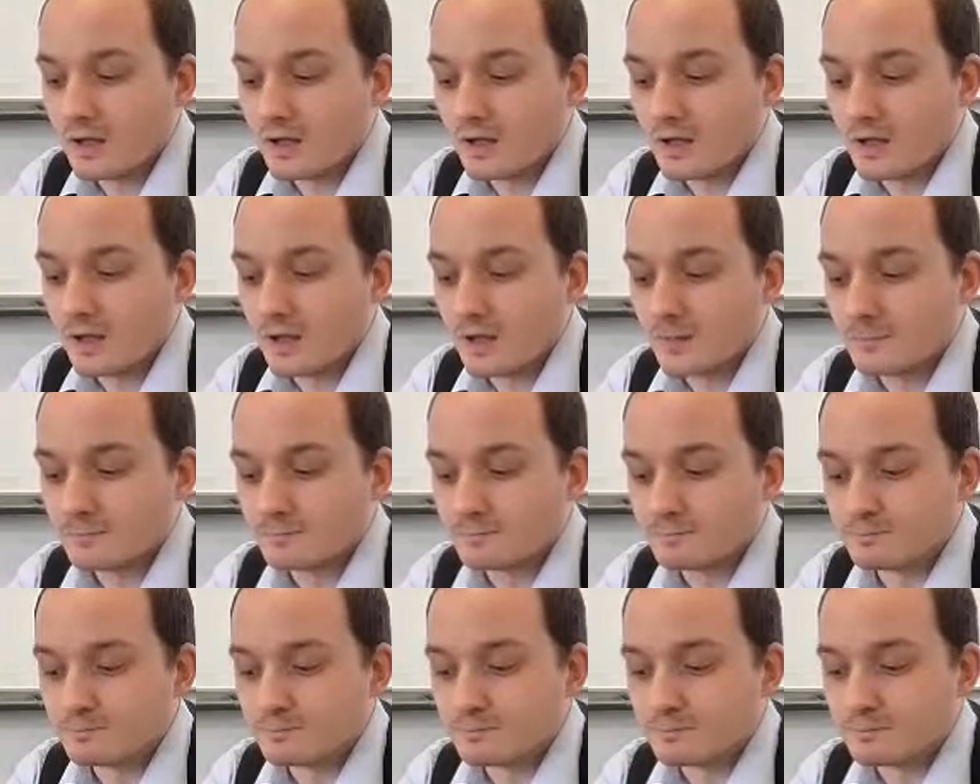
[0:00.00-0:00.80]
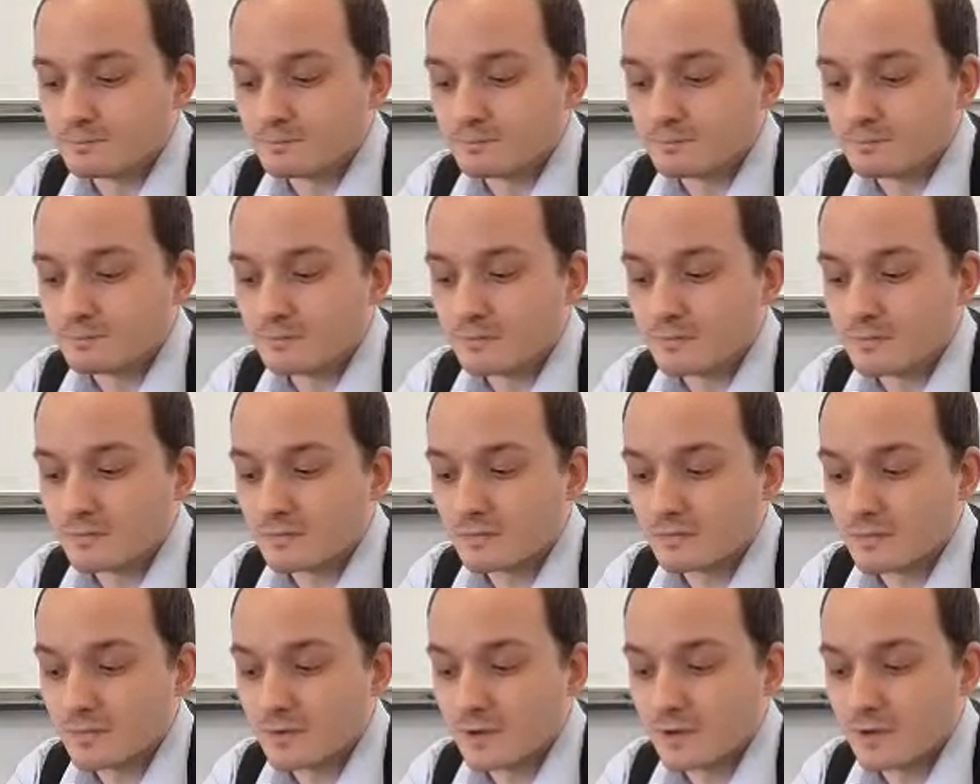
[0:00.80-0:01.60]

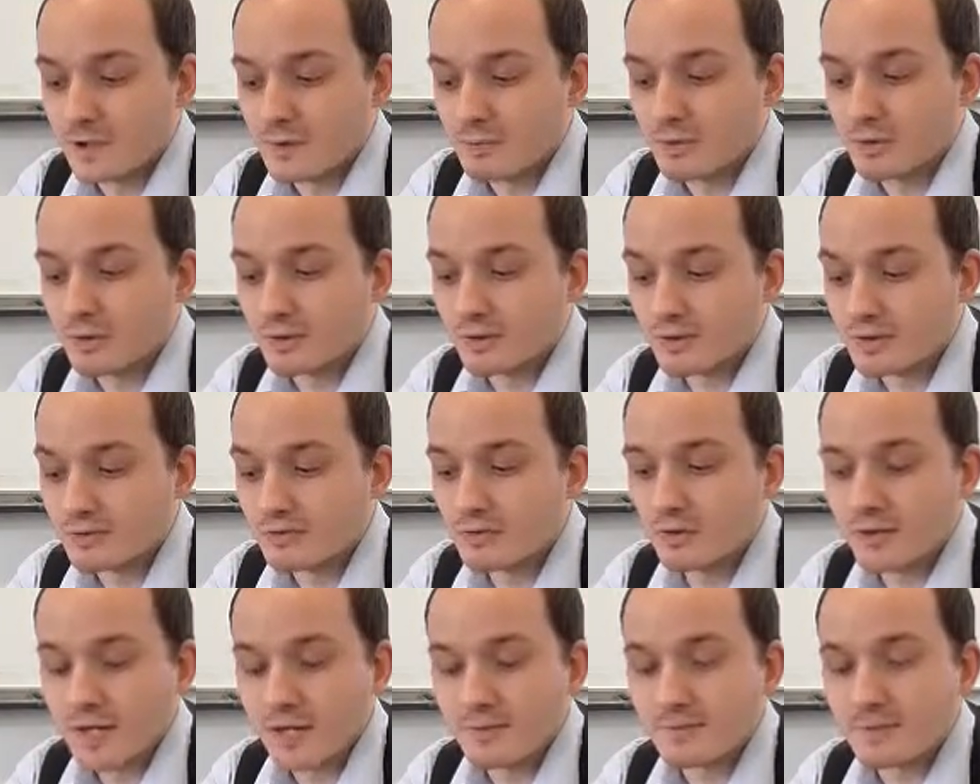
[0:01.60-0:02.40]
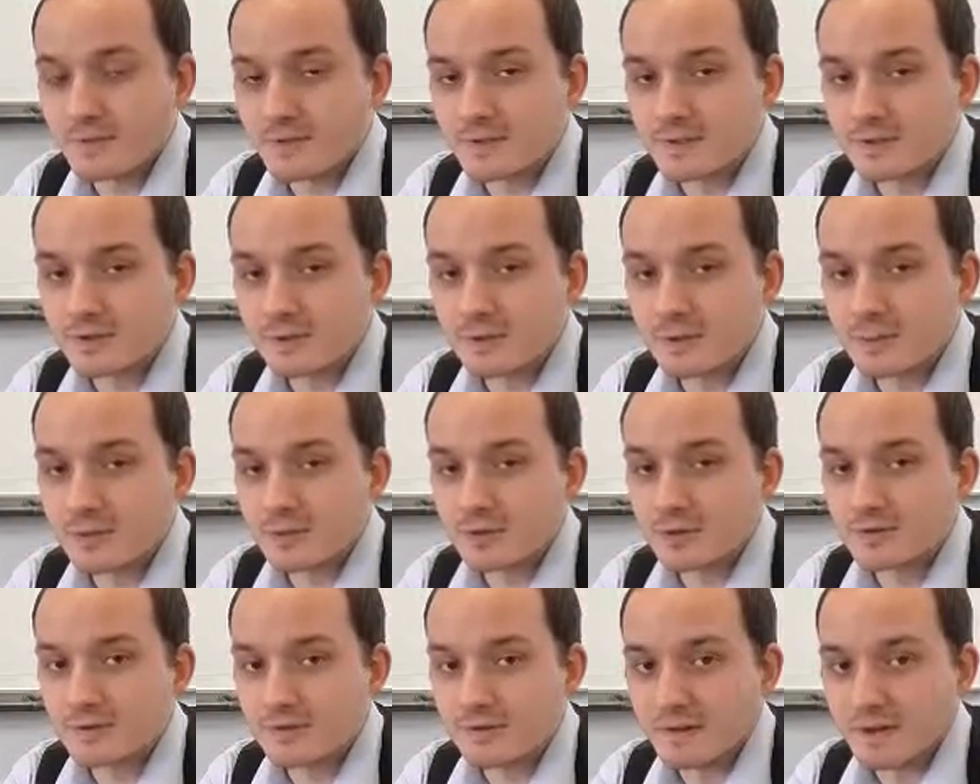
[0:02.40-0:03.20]
And you put a strong emphasis on
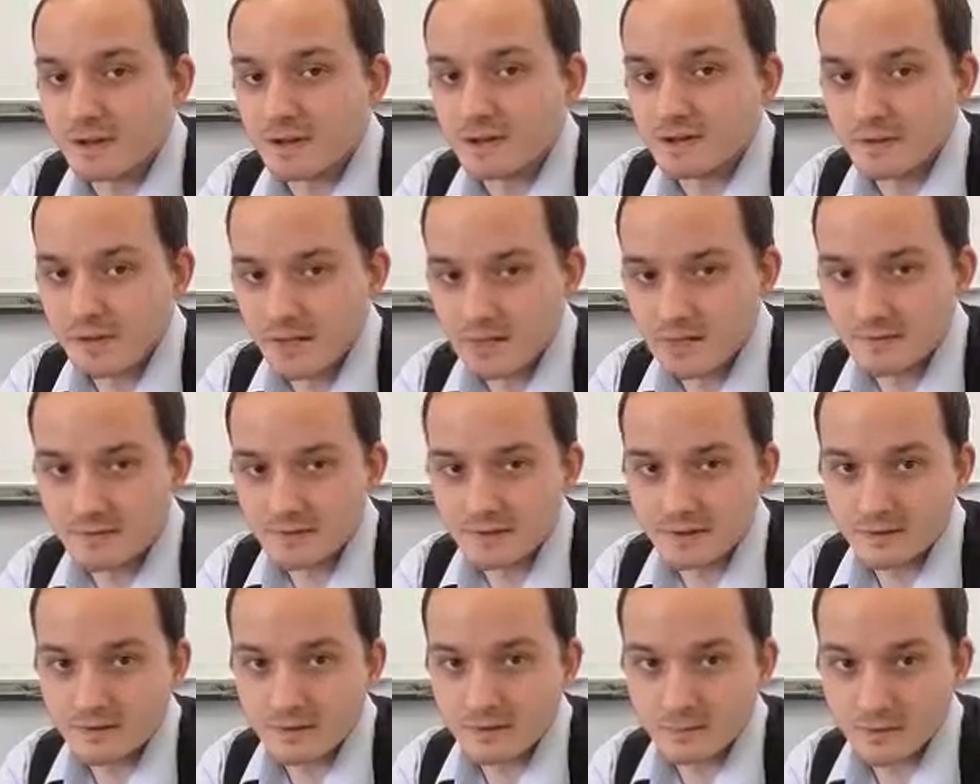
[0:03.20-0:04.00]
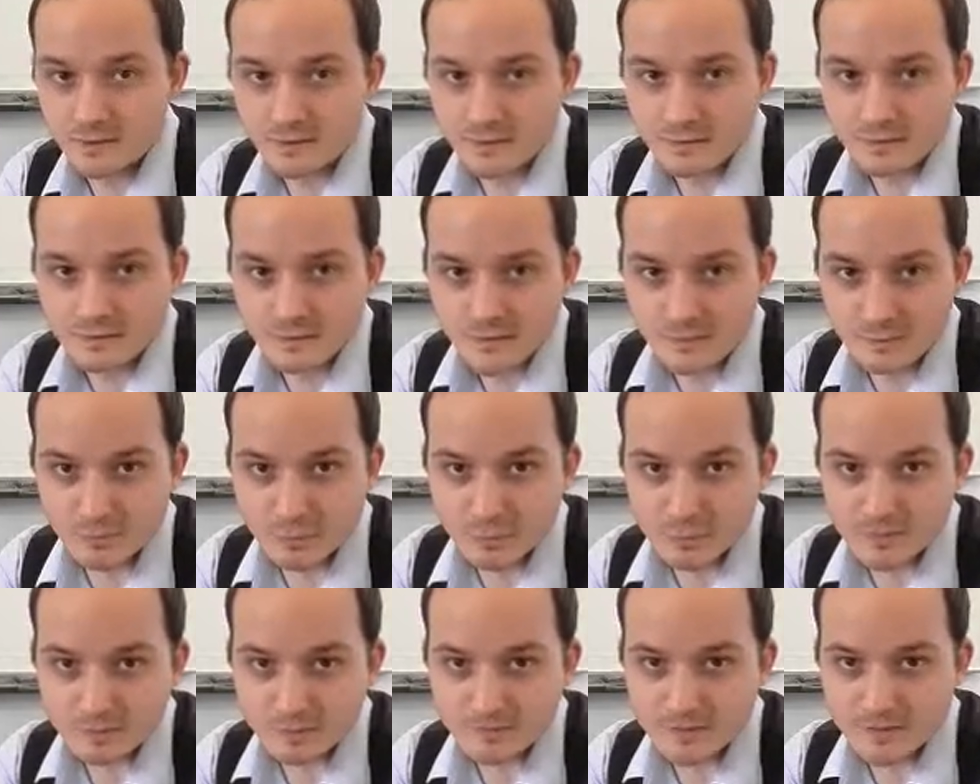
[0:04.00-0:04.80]
improving their creative skills, which is obviously
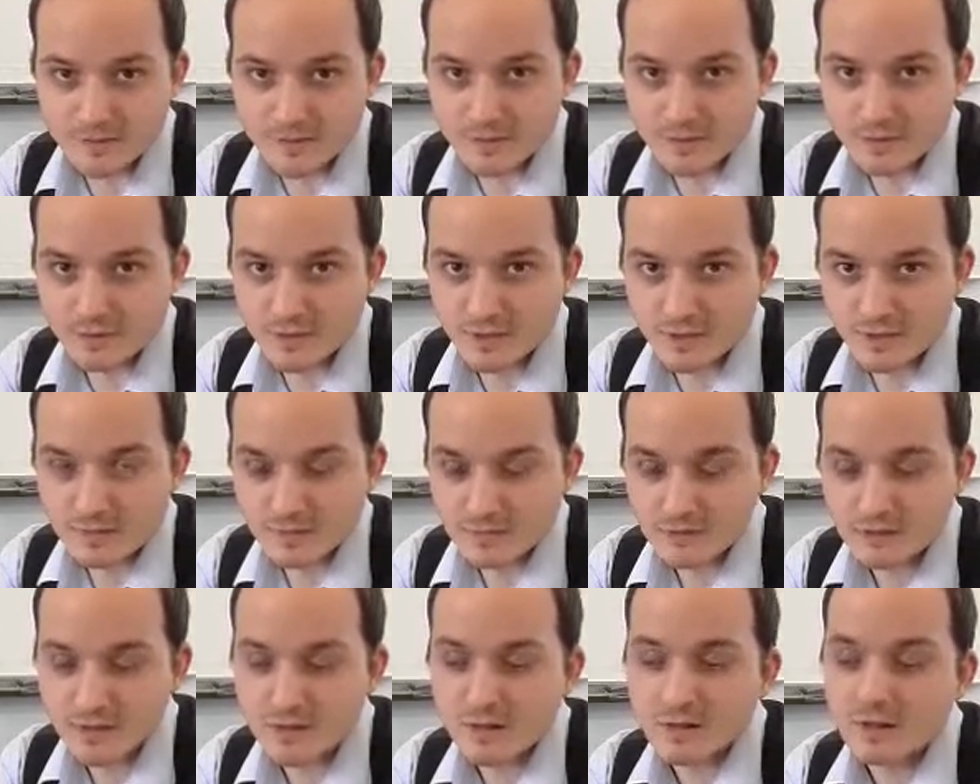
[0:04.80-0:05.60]
important for your subject.